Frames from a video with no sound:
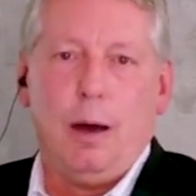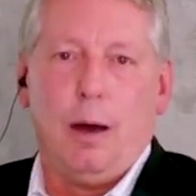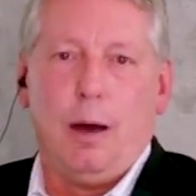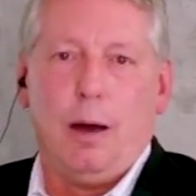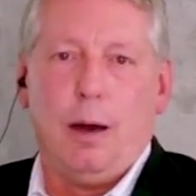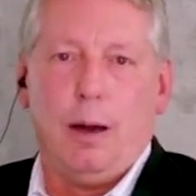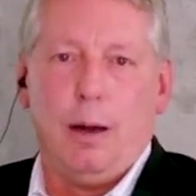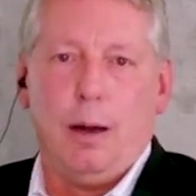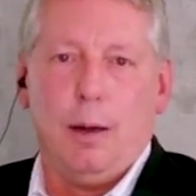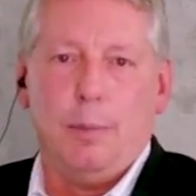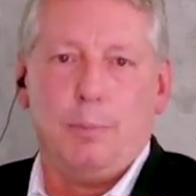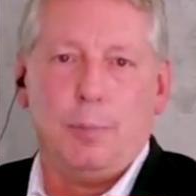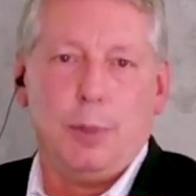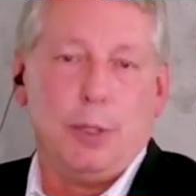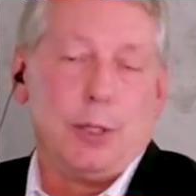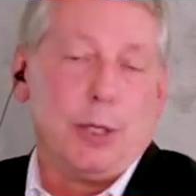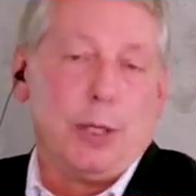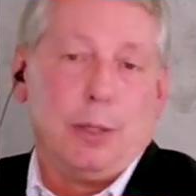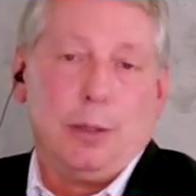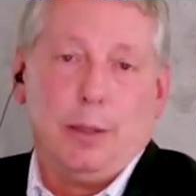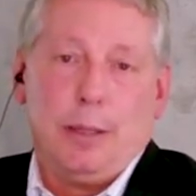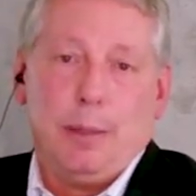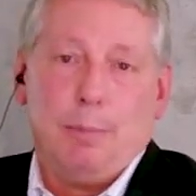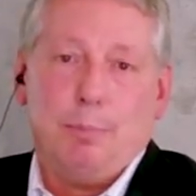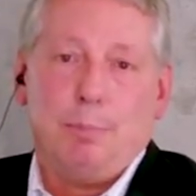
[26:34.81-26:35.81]
are
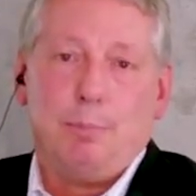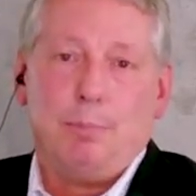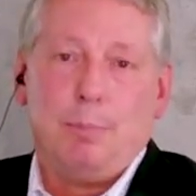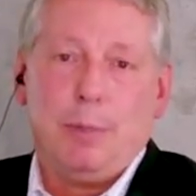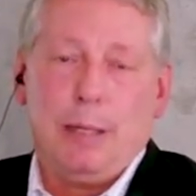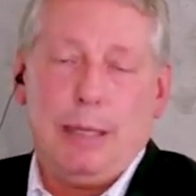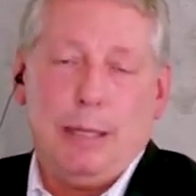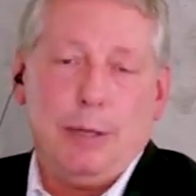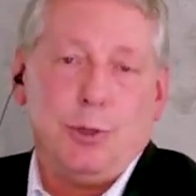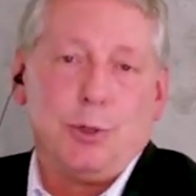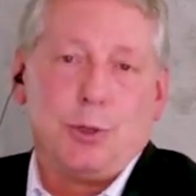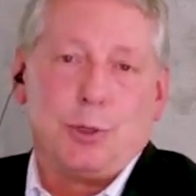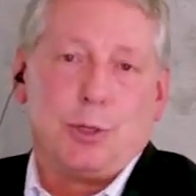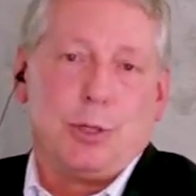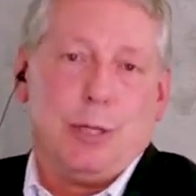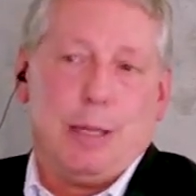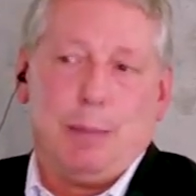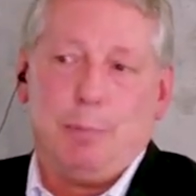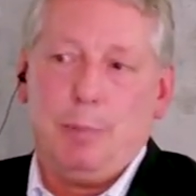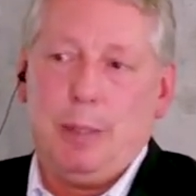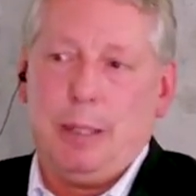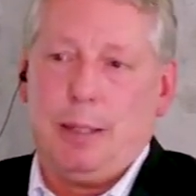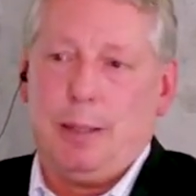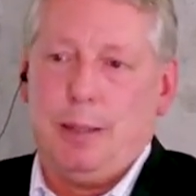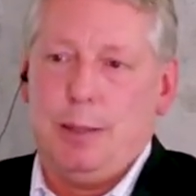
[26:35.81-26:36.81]
particularly
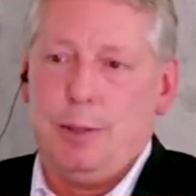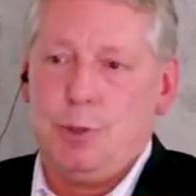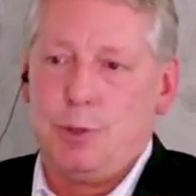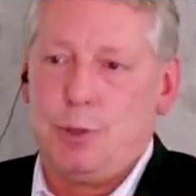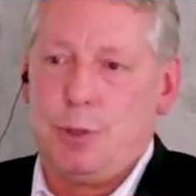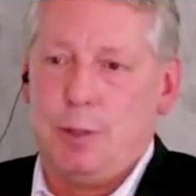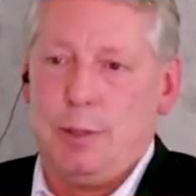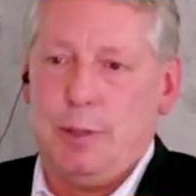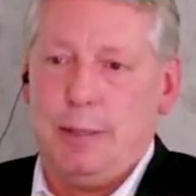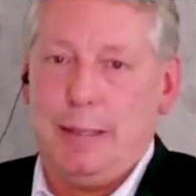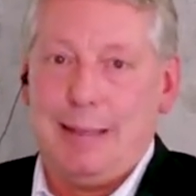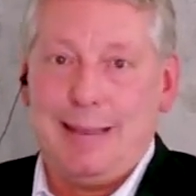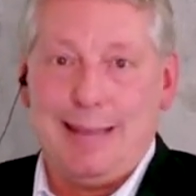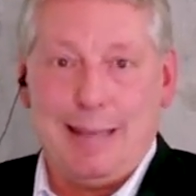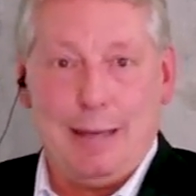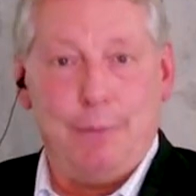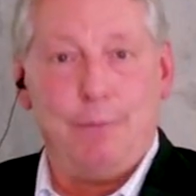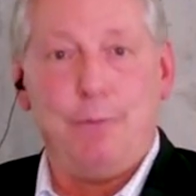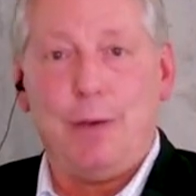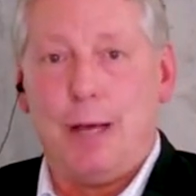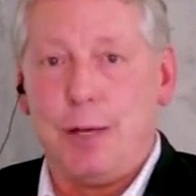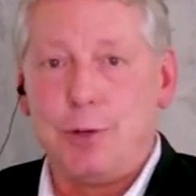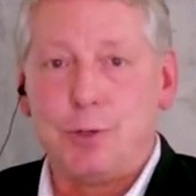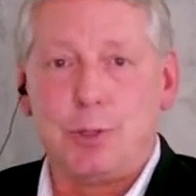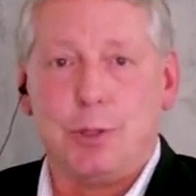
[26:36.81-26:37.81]
interesting because the
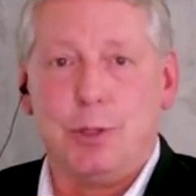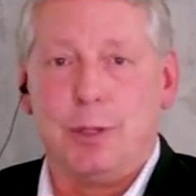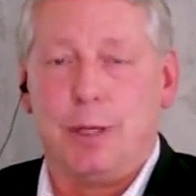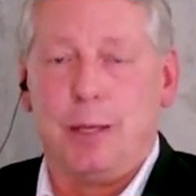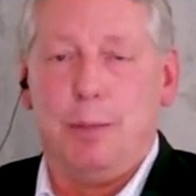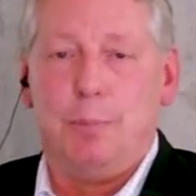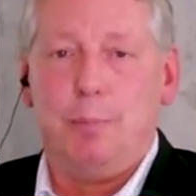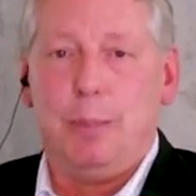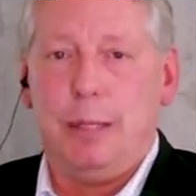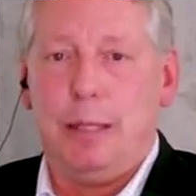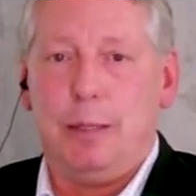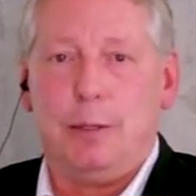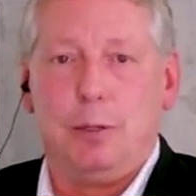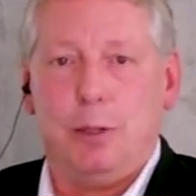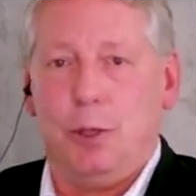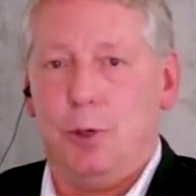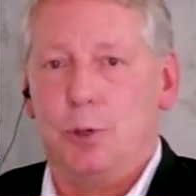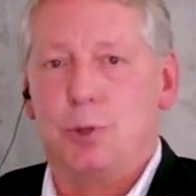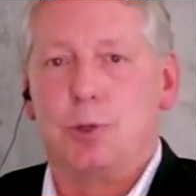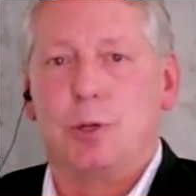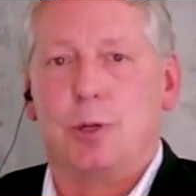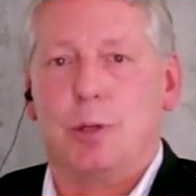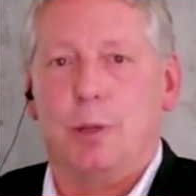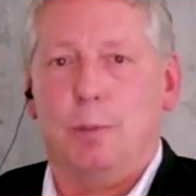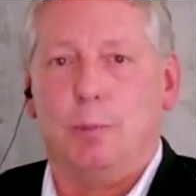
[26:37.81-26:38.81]
investor can be
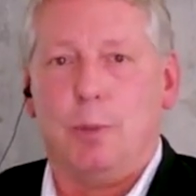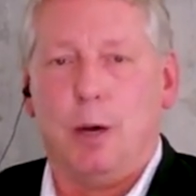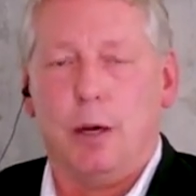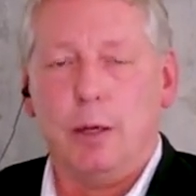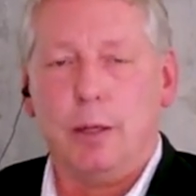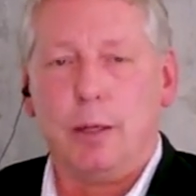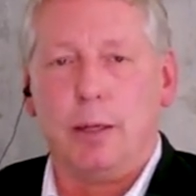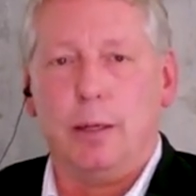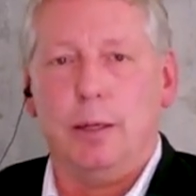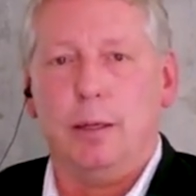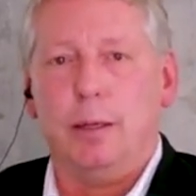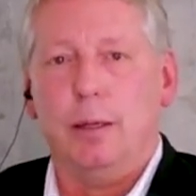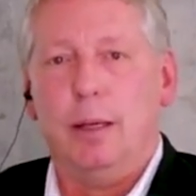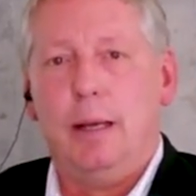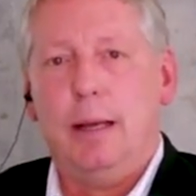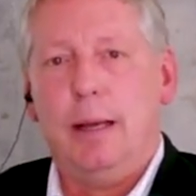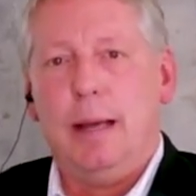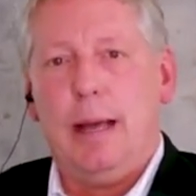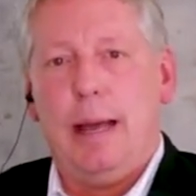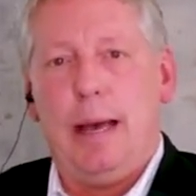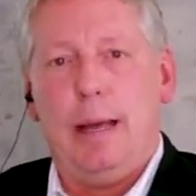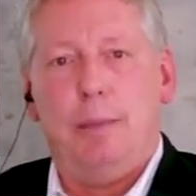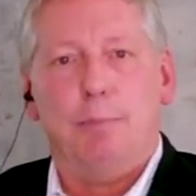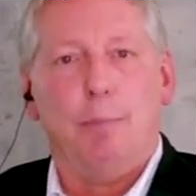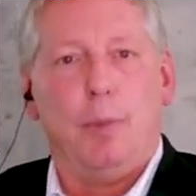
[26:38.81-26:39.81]
close to the market
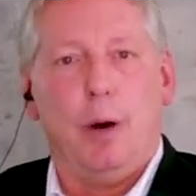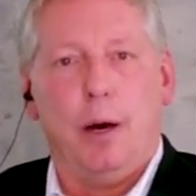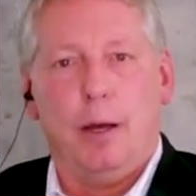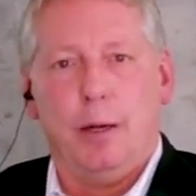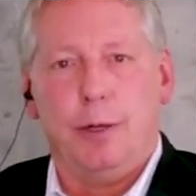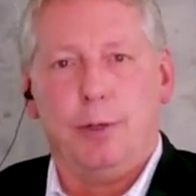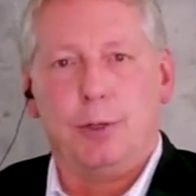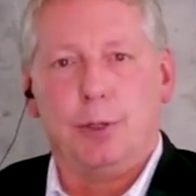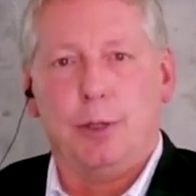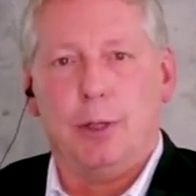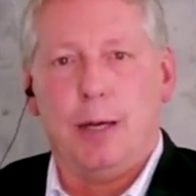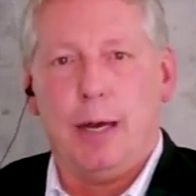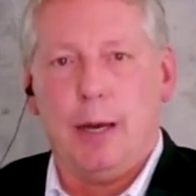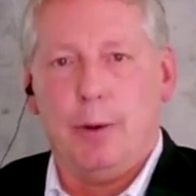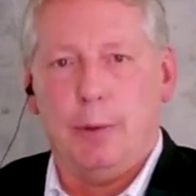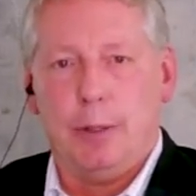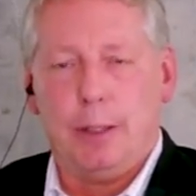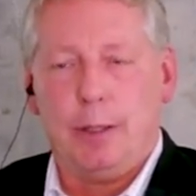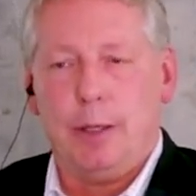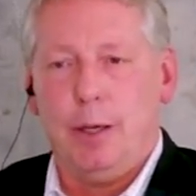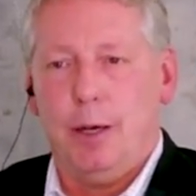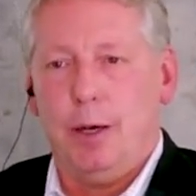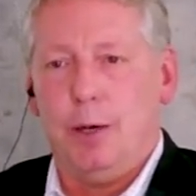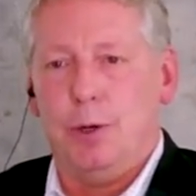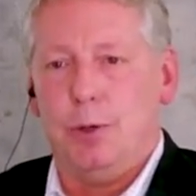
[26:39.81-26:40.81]
and monitor how
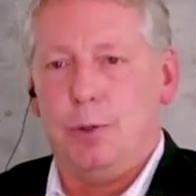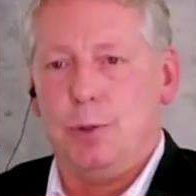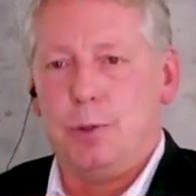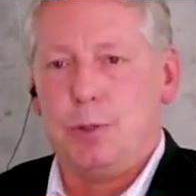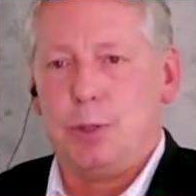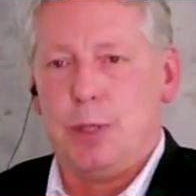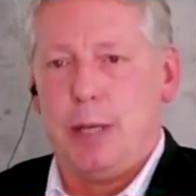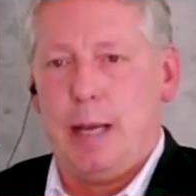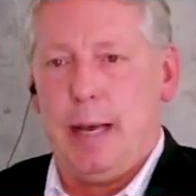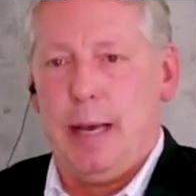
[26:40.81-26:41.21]
it goes.